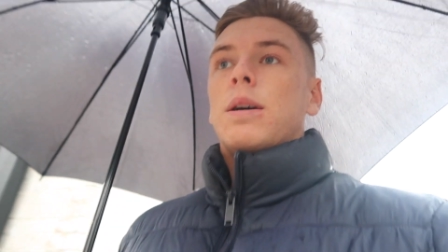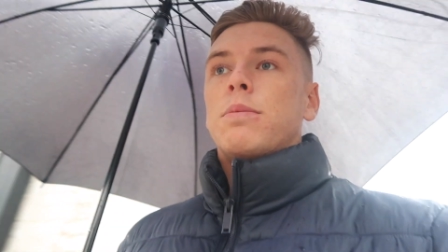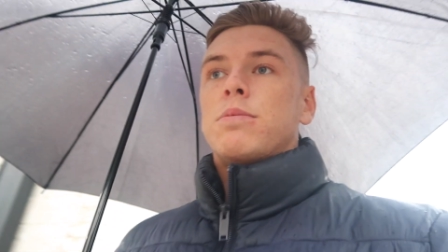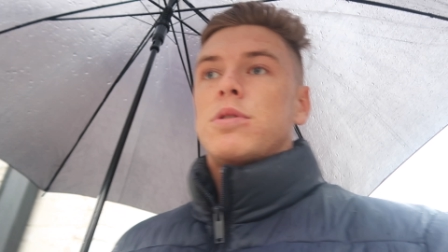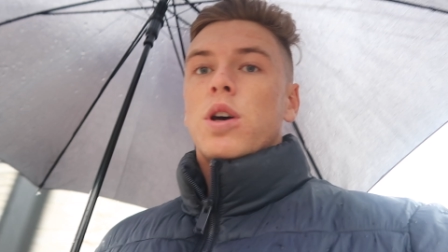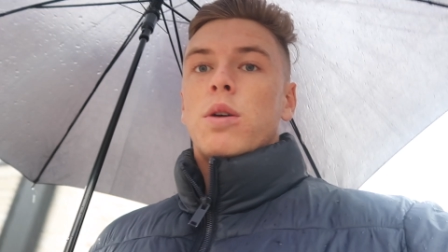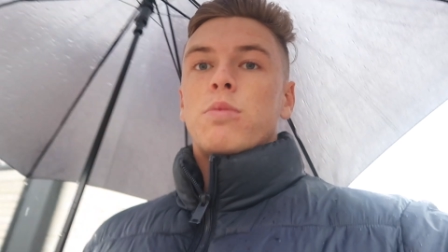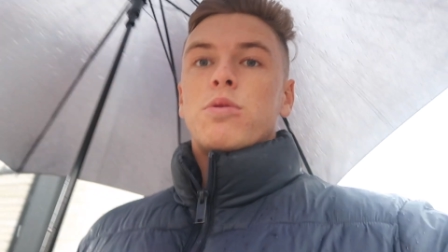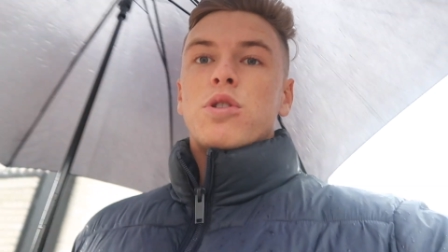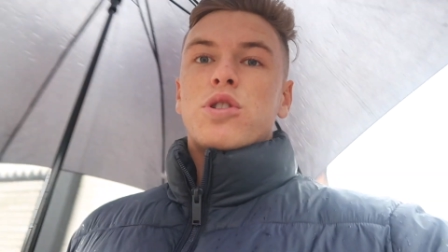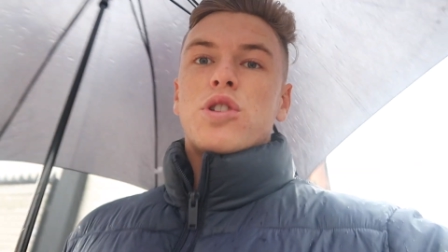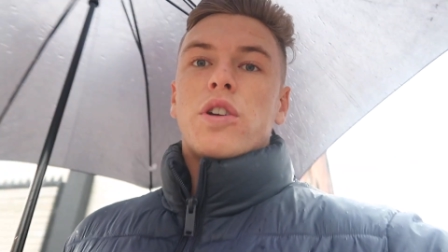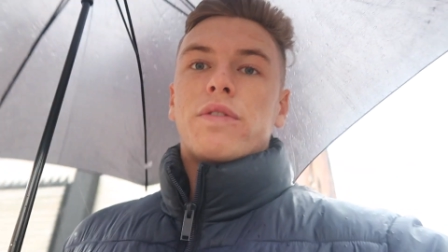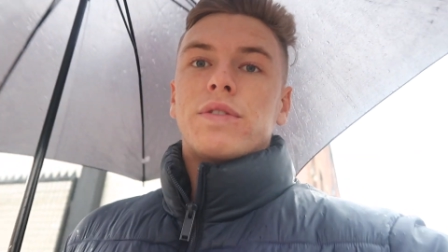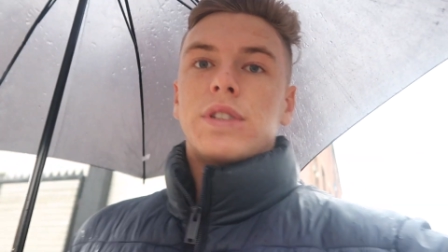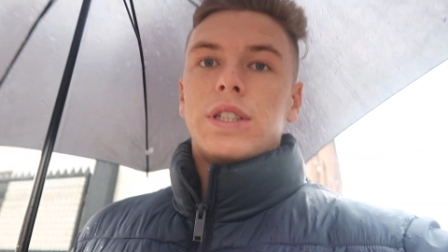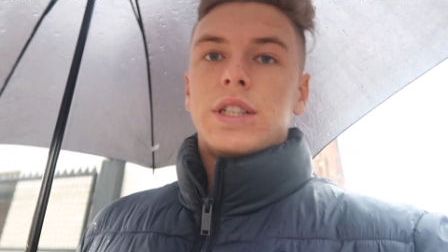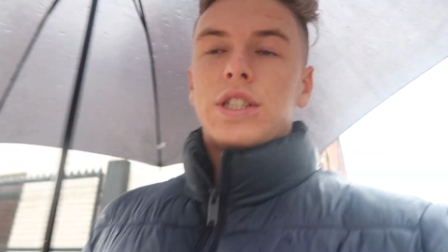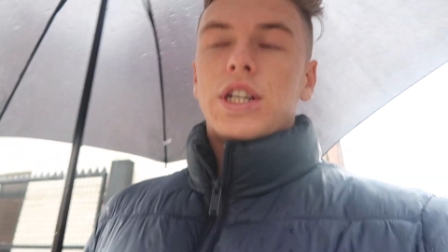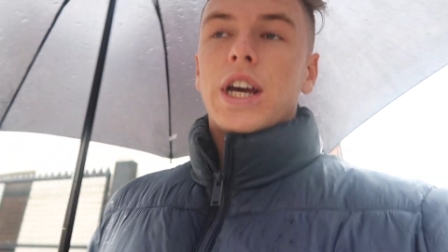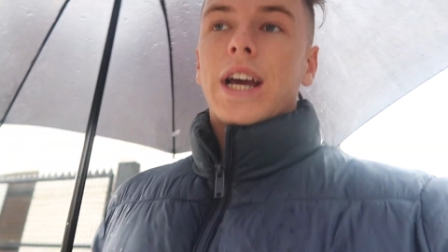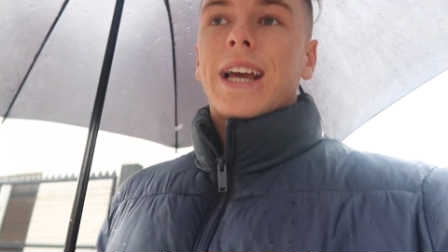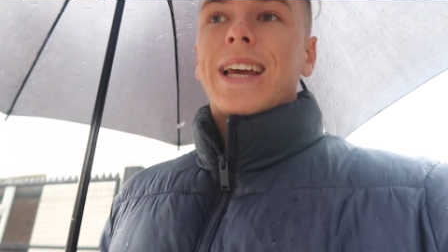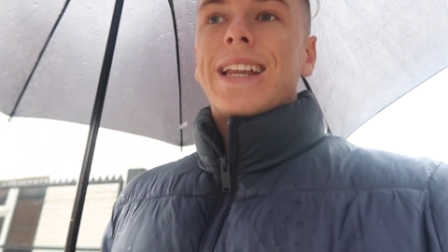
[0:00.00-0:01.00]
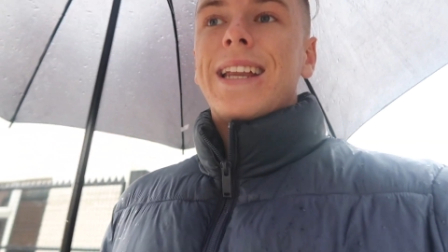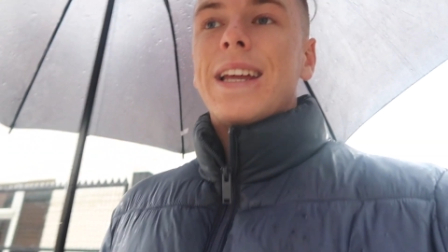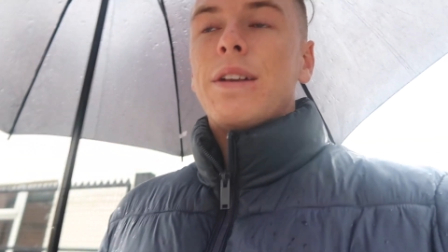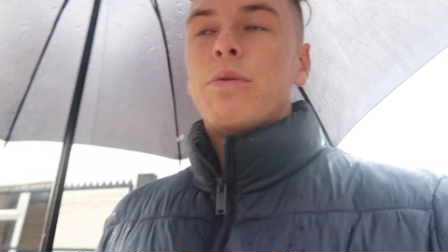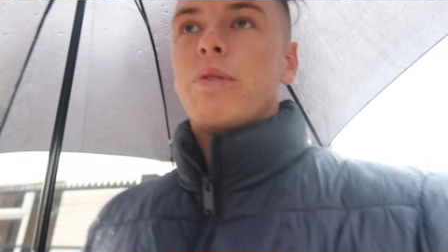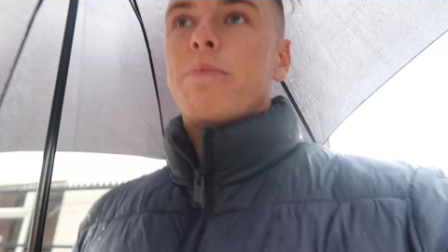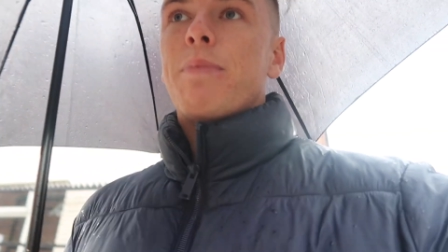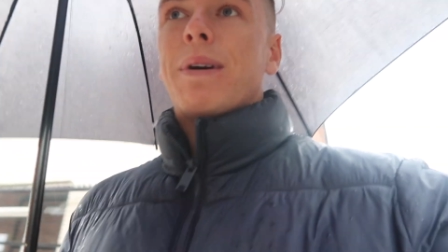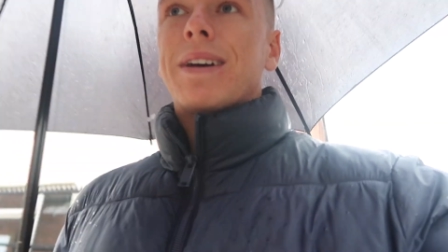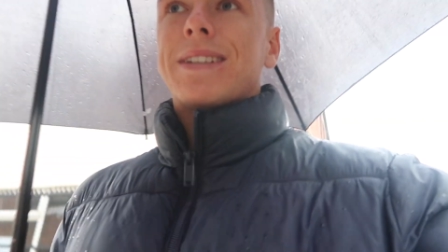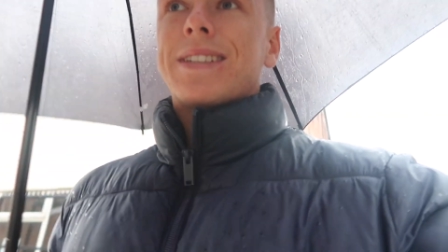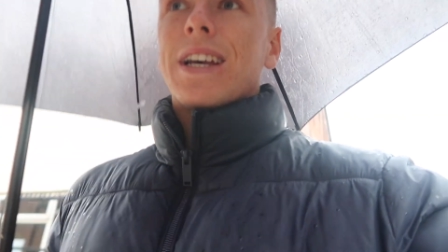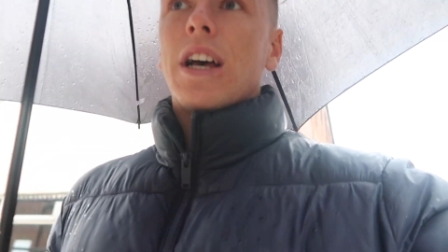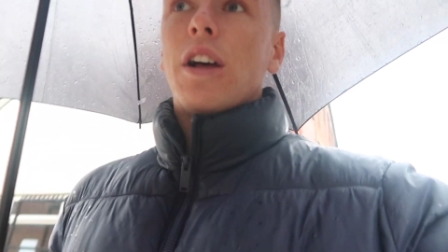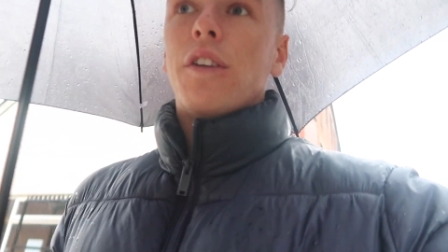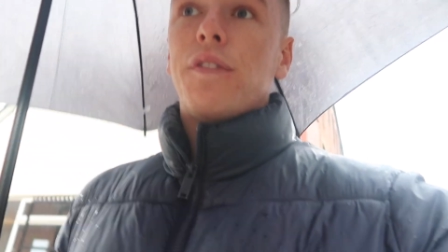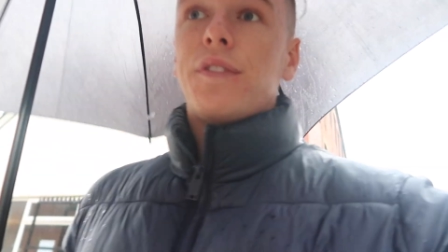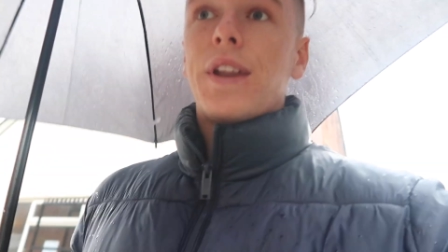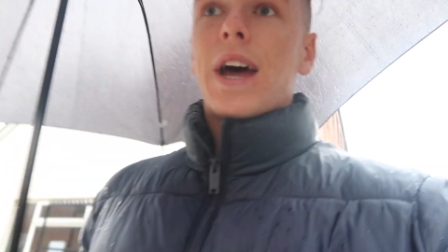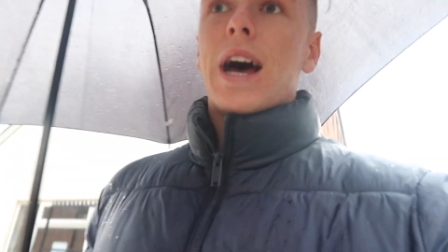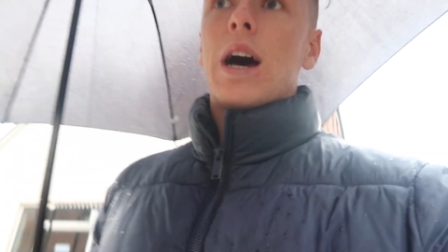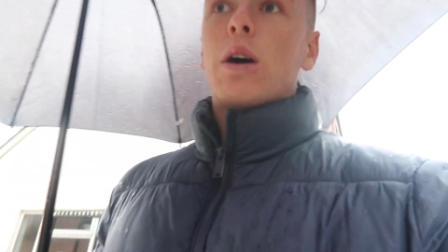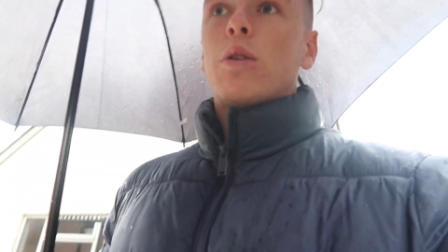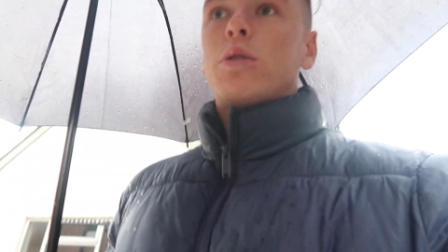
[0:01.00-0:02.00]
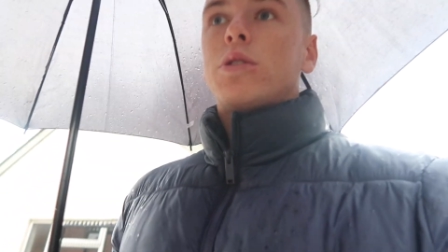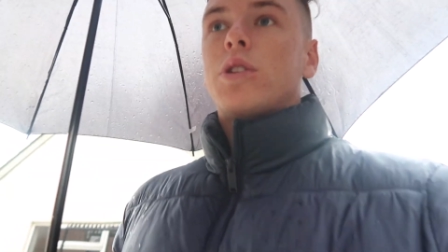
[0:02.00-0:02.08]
So I'm just obviously checking in with myself now.